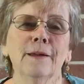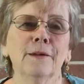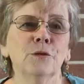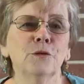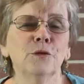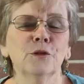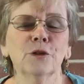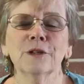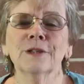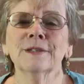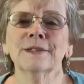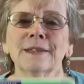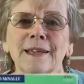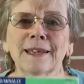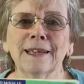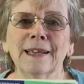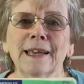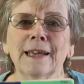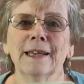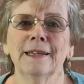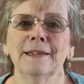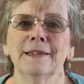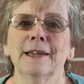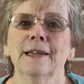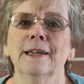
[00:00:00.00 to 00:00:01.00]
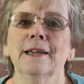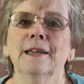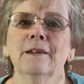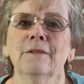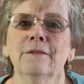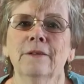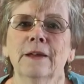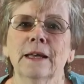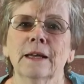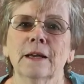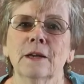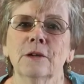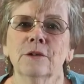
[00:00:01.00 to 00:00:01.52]
just, again, take
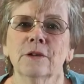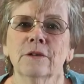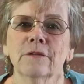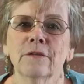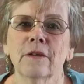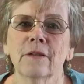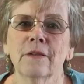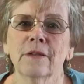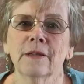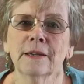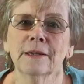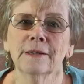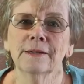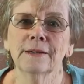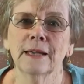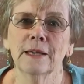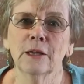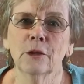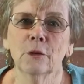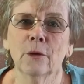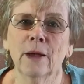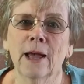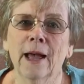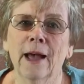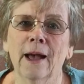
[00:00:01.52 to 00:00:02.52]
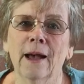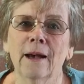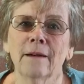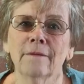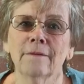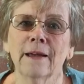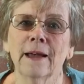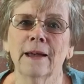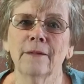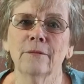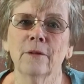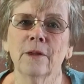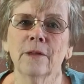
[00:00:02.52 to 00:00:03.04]
advantage of the things that you have
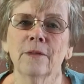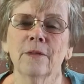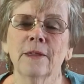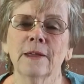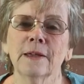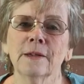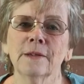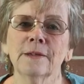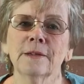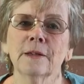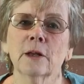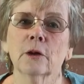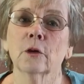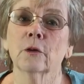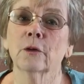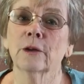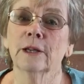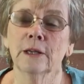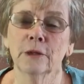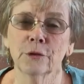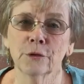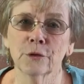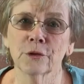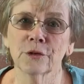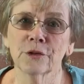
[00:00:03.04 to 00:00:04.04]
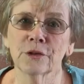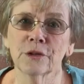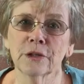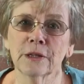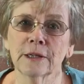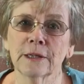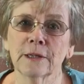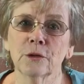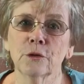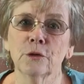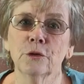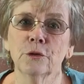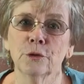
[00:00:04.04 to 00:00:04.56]
and the things that are
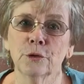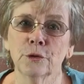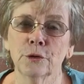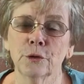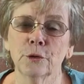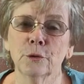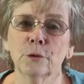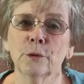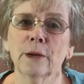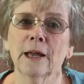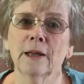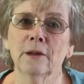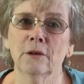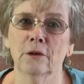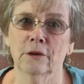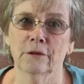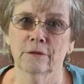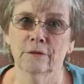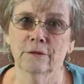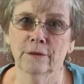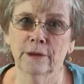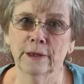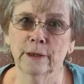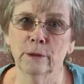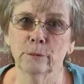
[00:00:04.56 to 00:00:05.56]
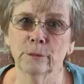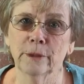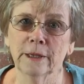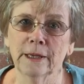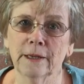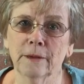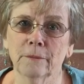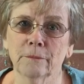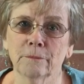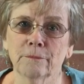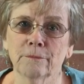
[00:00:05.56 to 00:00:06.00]
interesting to you and your family.